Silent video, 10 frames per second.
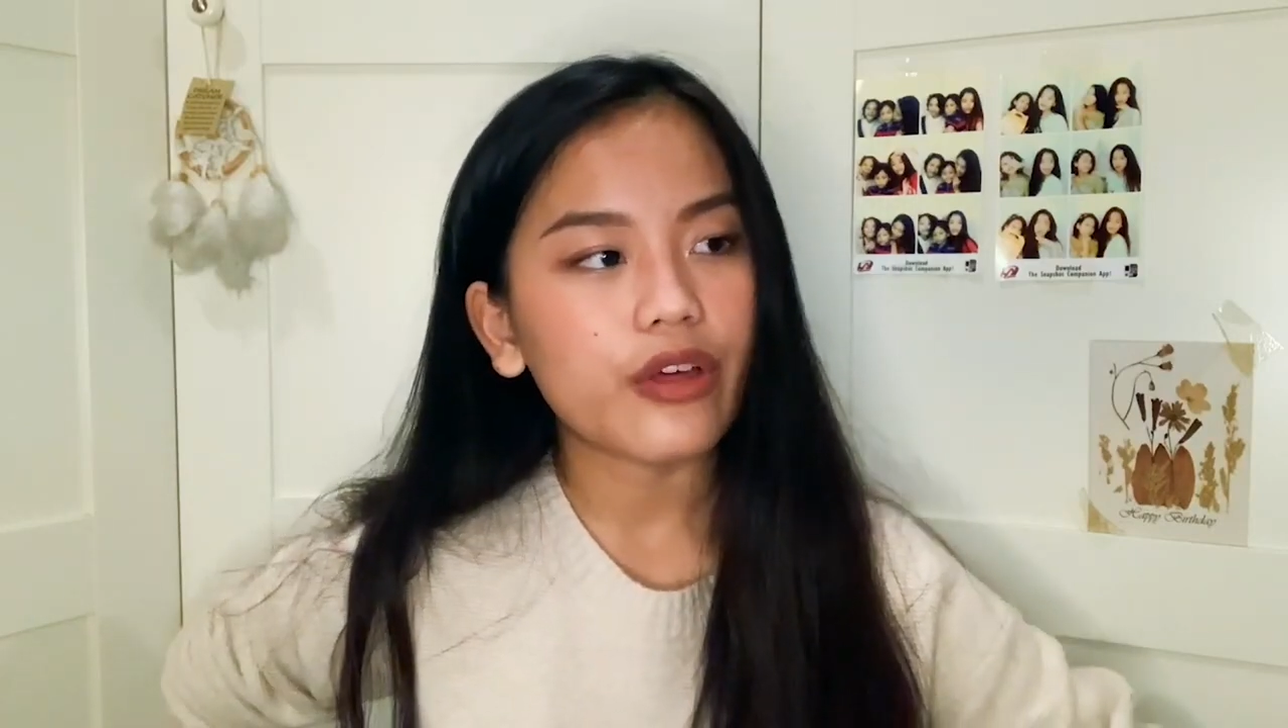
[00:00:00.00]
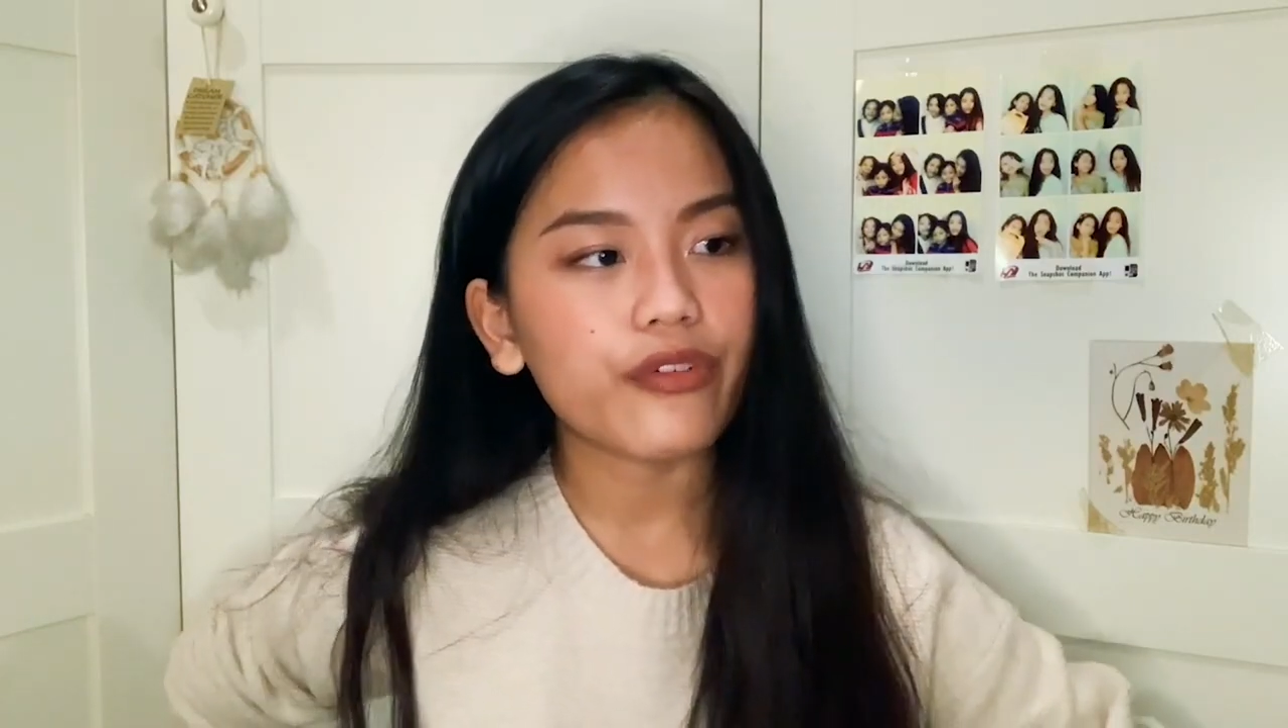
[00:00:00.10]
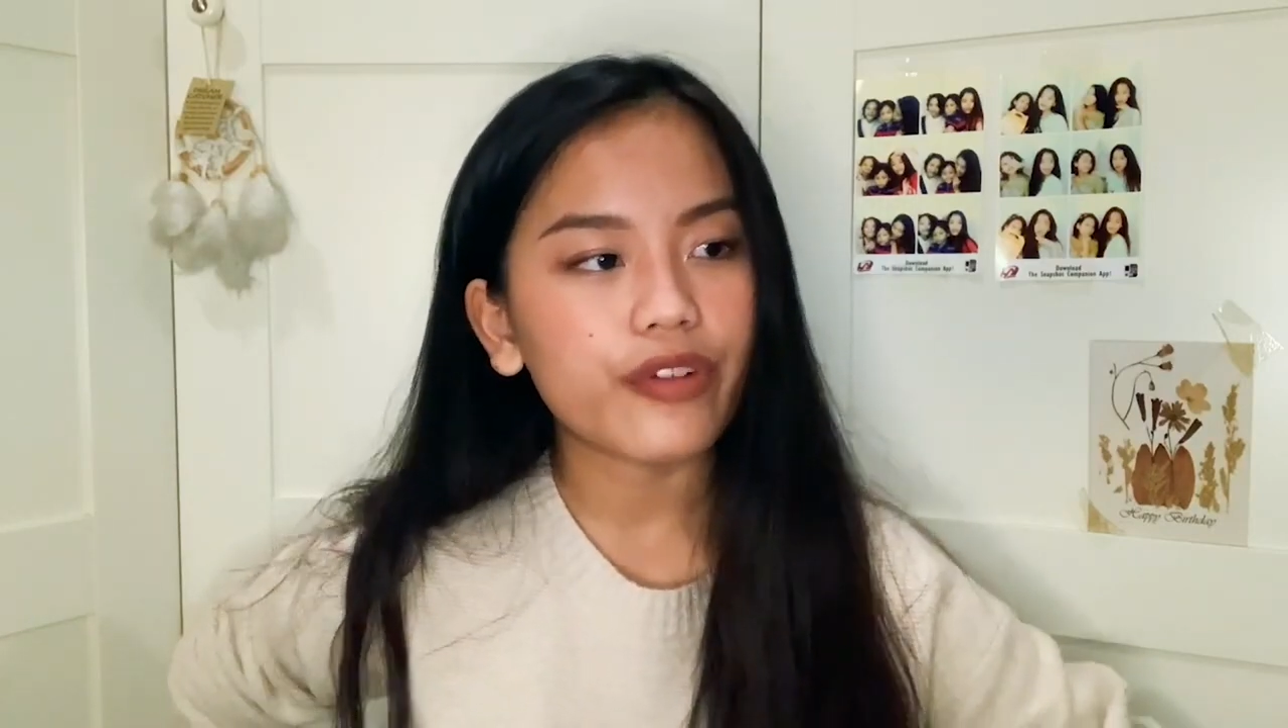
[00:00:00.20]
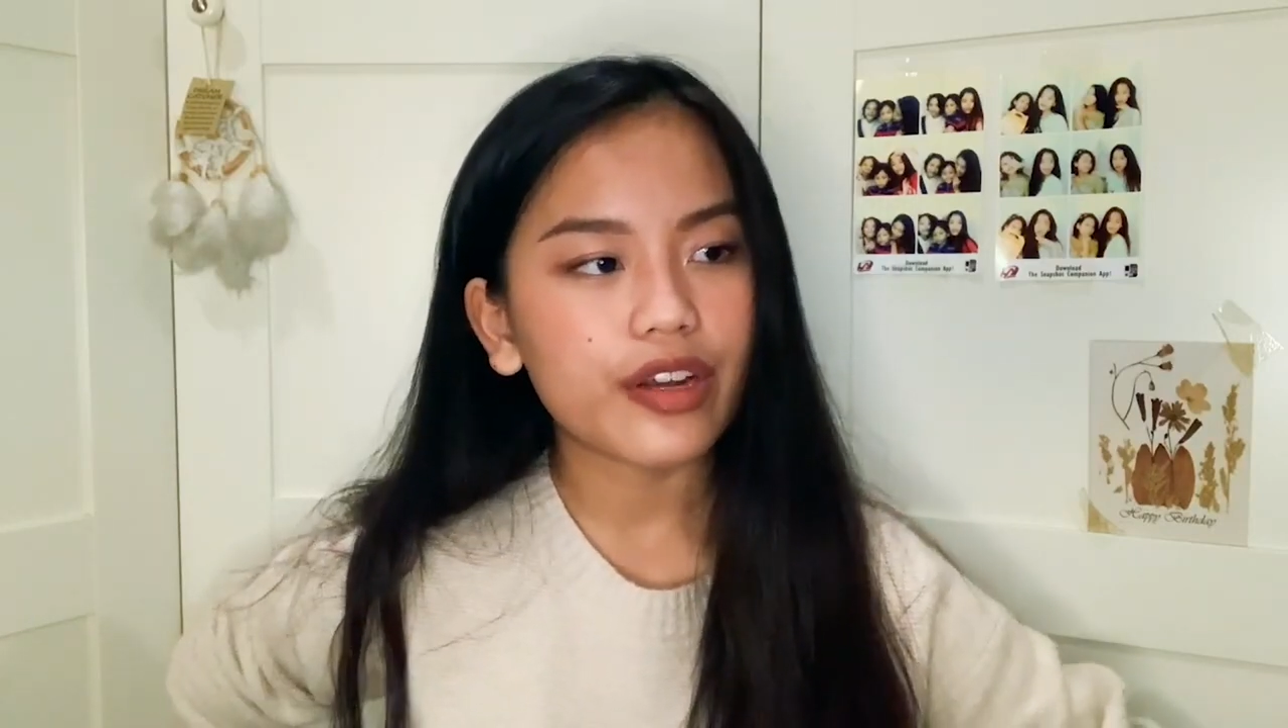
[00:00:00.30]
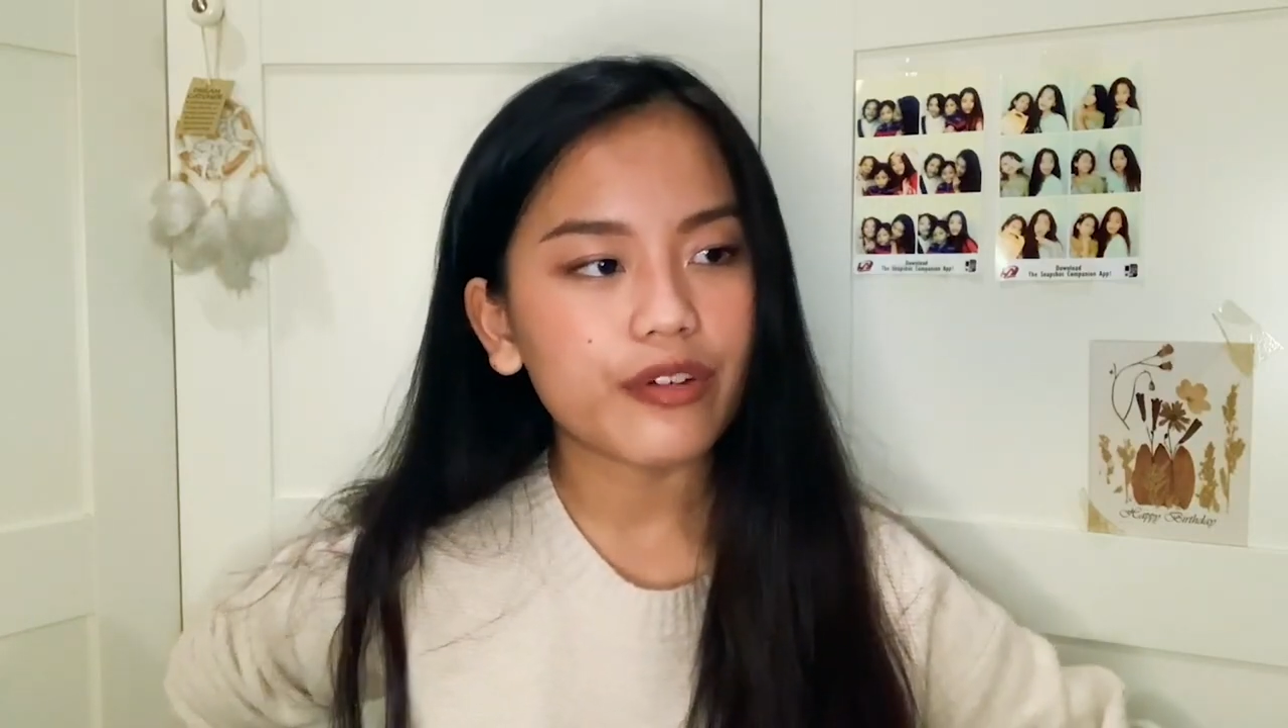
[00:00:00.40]
a
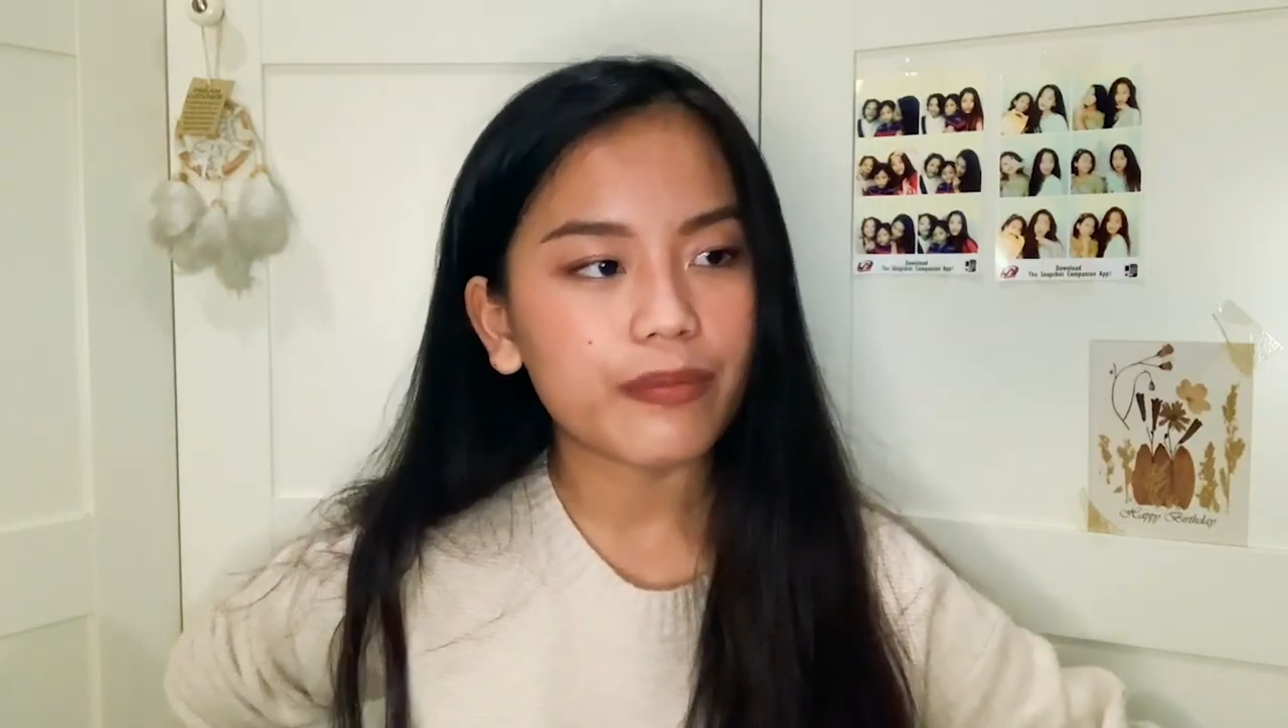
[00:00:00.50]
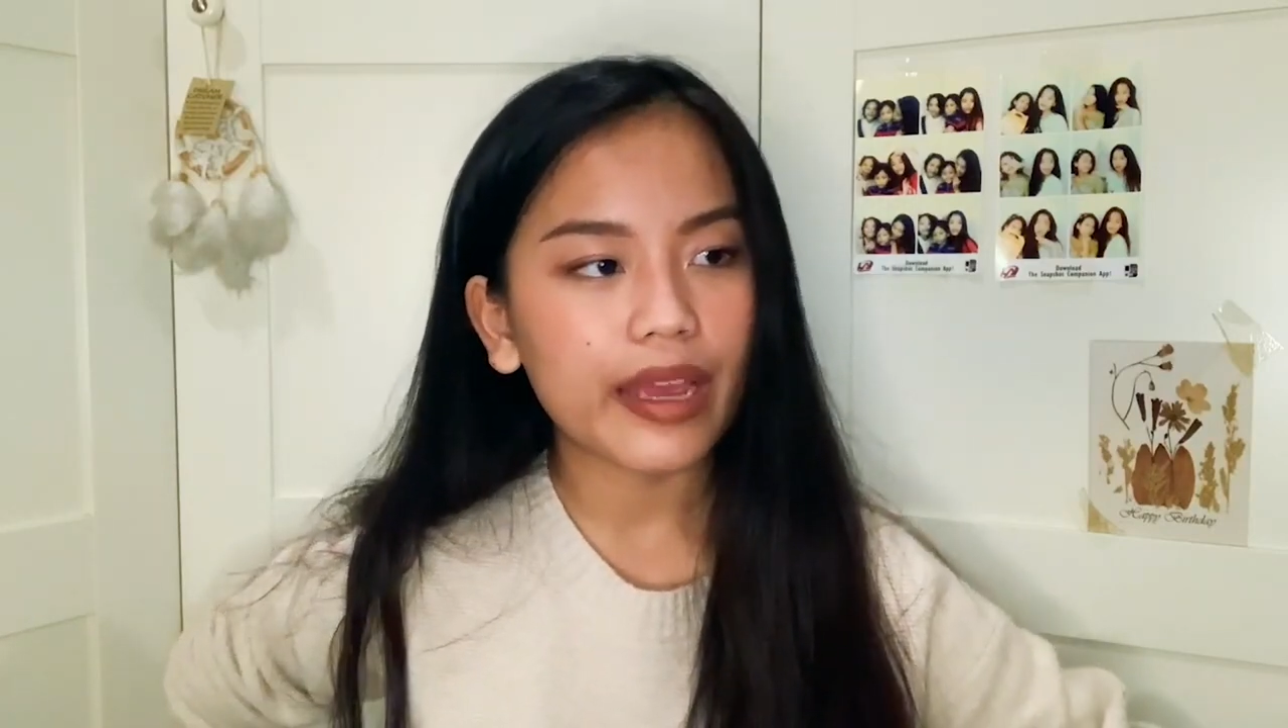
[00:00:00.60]
friend of